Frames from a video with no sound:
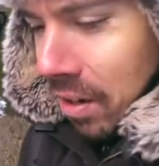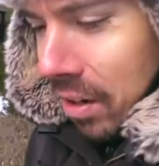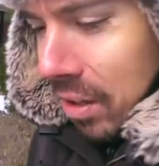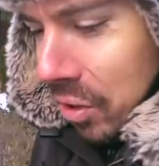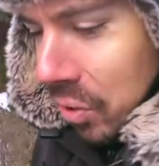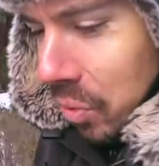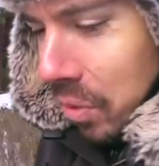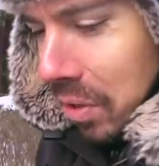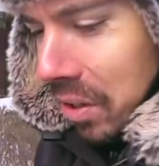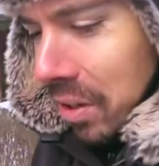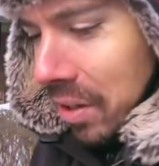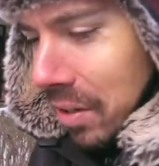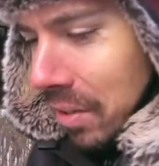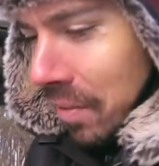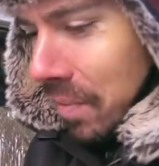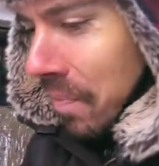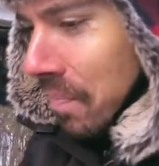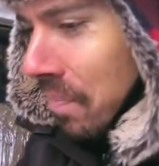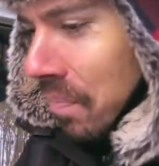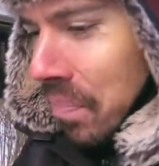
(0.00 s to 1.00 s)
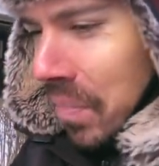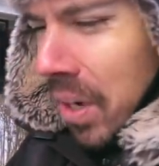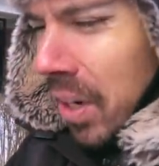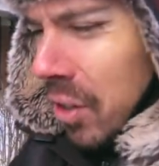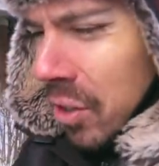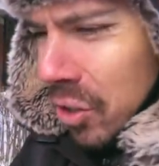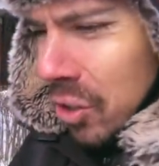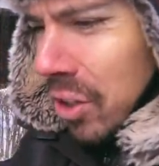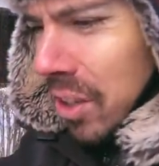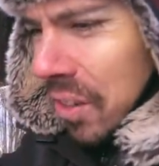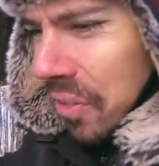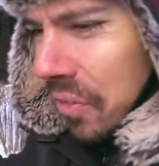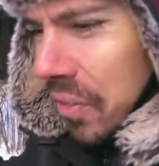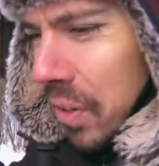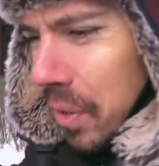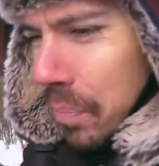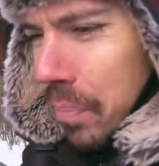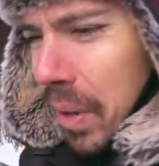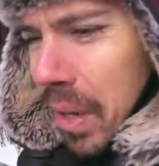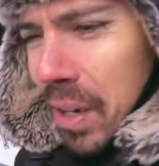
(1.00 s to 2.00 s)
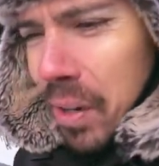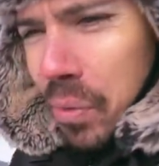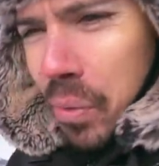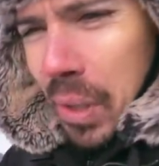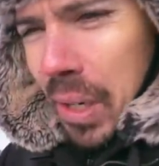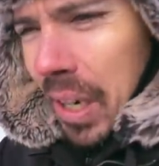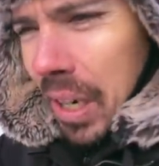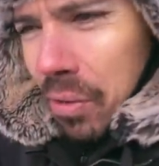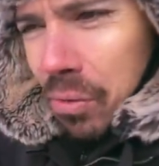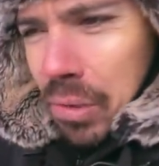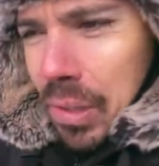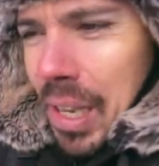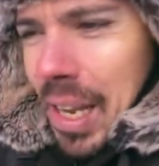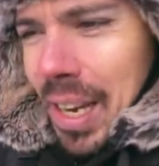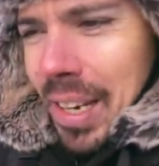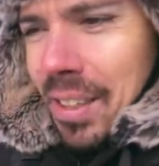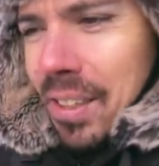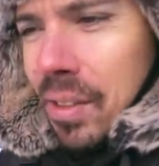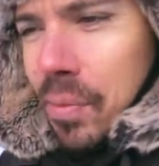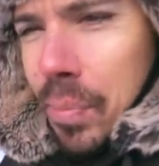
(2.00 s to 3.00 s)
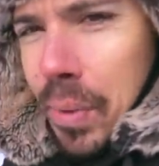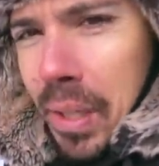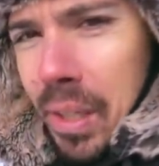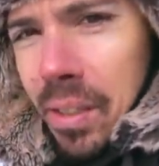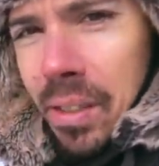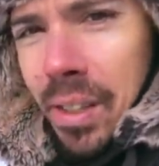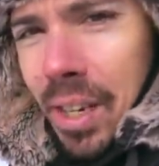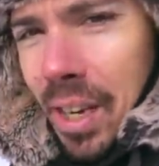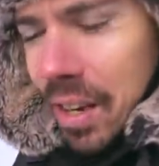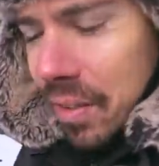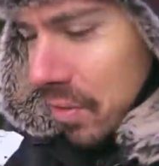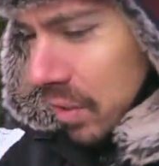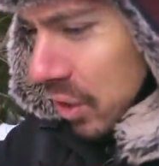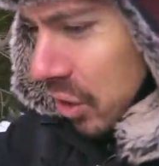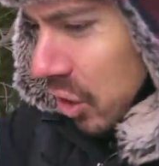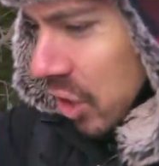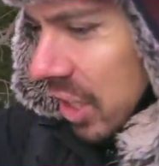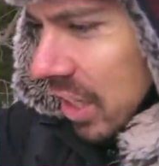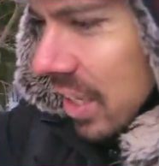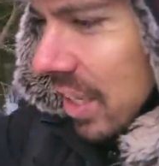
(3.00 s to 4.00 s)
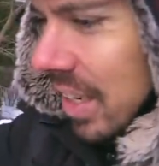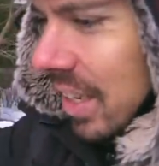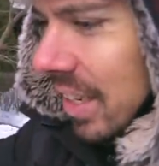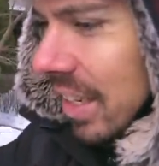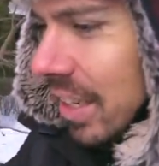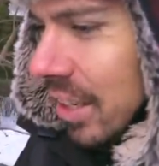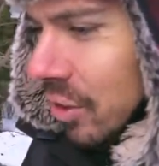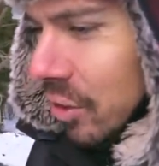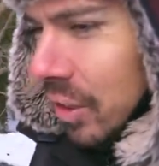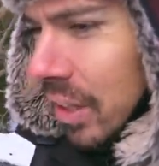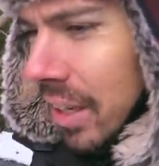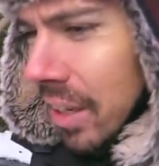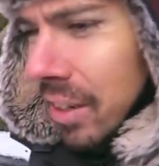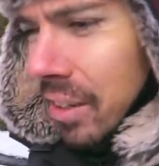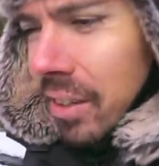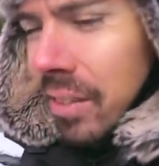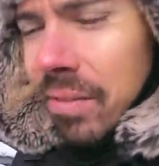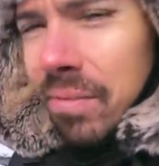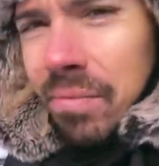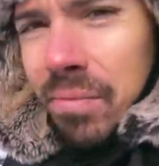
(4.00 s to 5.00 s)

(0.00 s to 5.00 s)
honest with you, I usually feel better when I relax a bit and have a cheat day here and there.